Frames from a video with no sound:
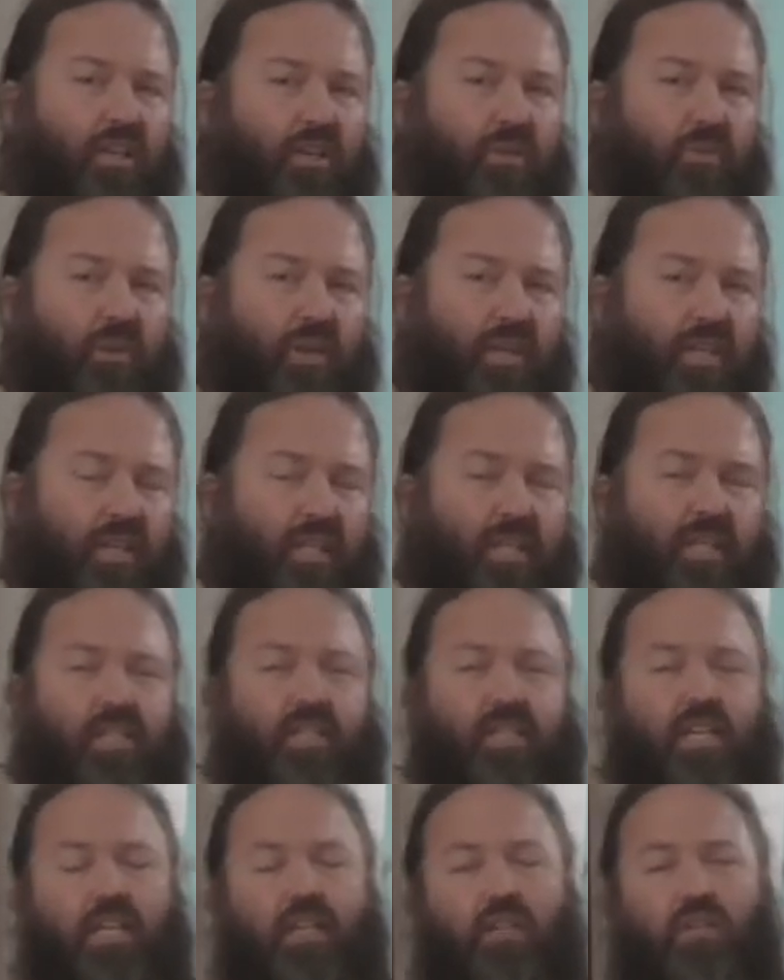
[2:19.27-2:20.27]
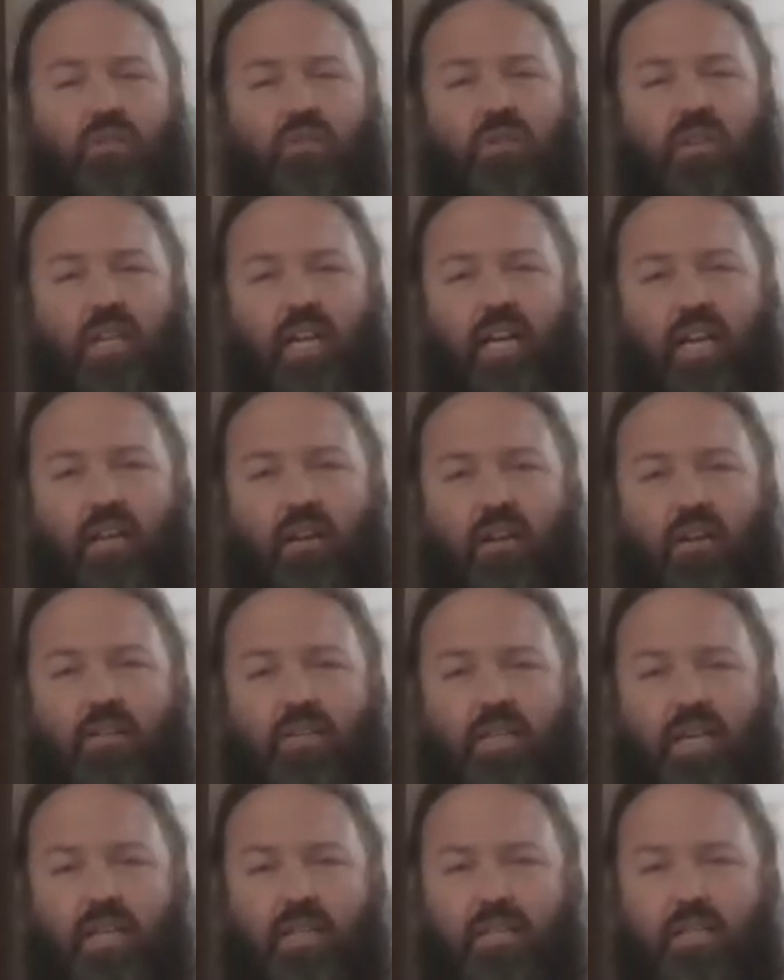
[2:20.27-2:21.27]
You only need to take a look at
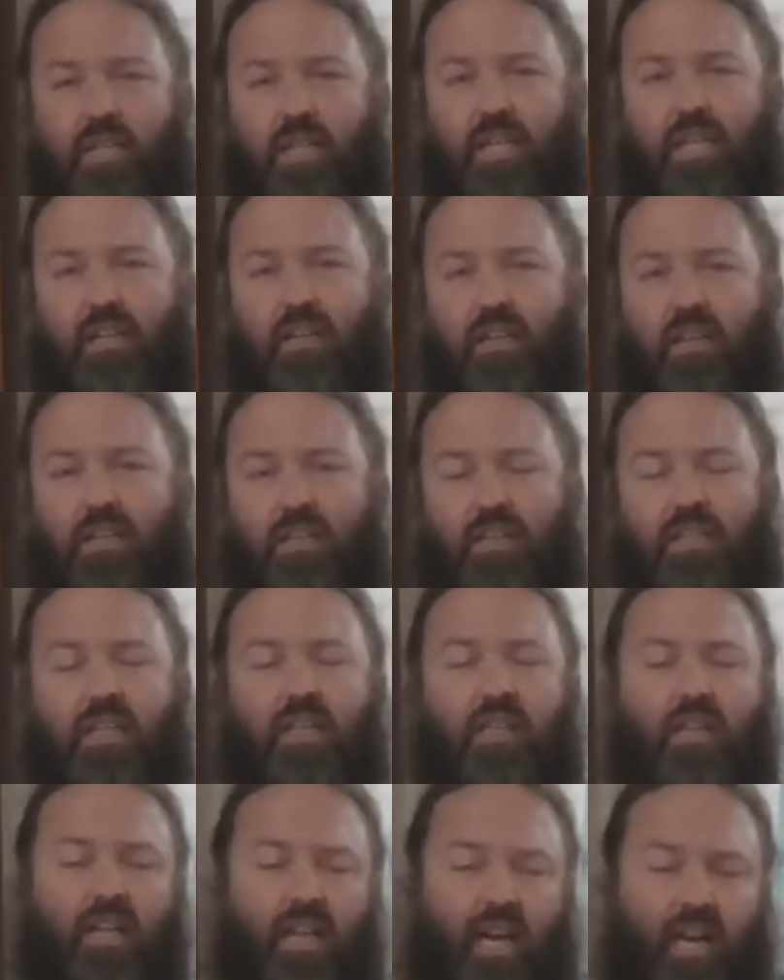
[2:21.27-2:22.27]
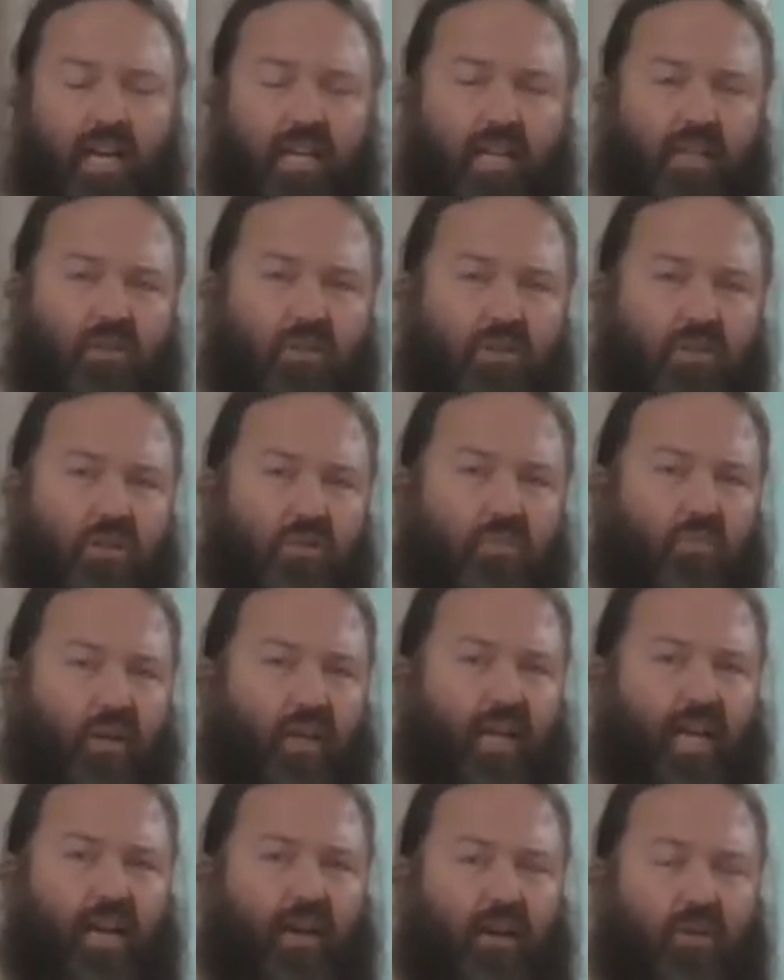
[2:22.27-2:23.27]
Anglo-Saxon England and look at
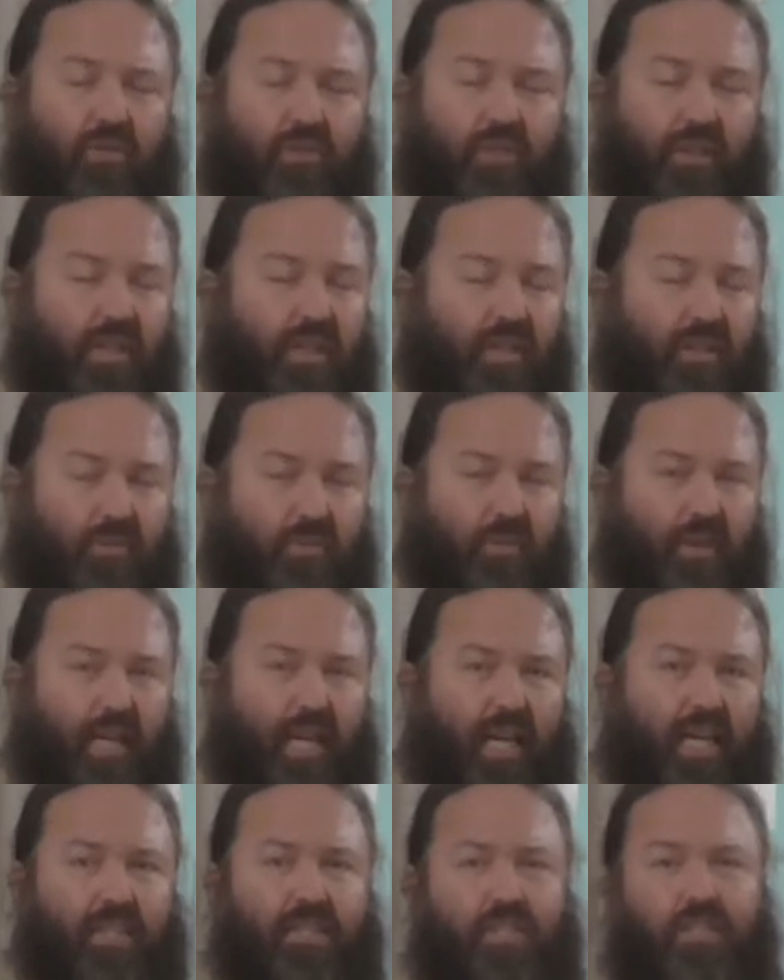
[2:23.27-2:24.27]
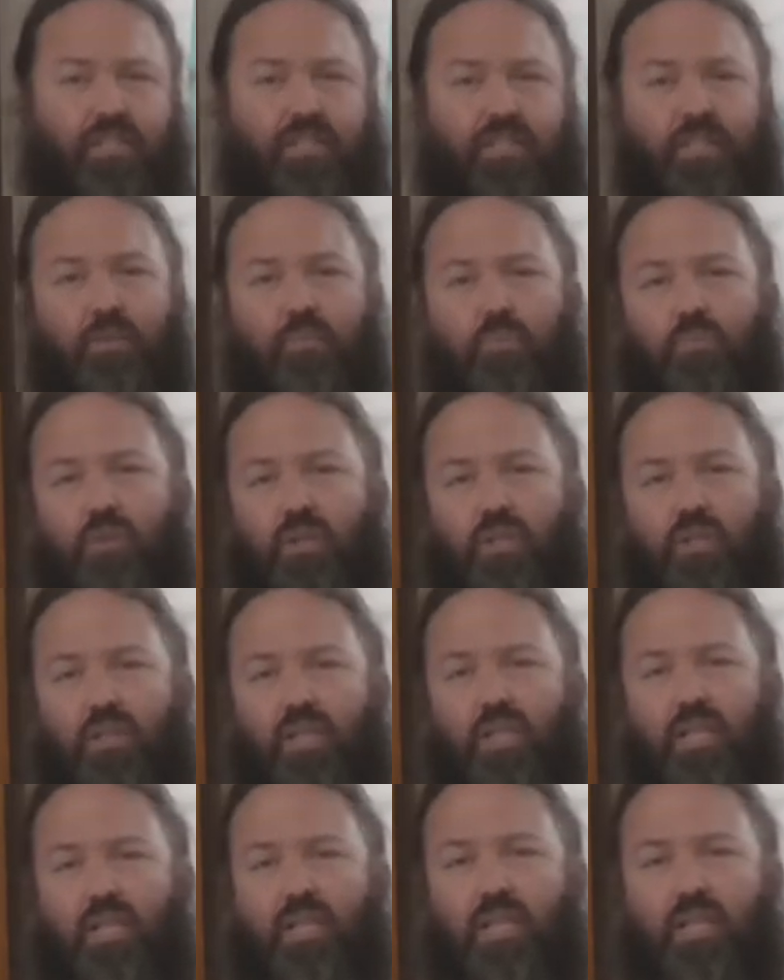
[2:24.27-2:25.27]
what the relationship with